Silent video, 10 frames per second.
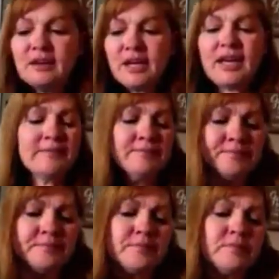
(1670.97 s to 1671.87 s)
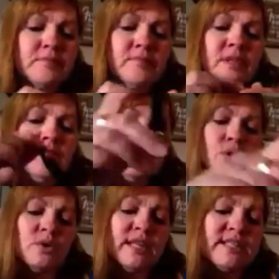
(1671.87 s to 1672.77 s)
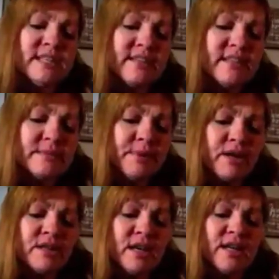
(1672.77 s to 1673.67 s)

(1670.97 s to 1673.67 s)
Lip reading: Okay, so let's get this part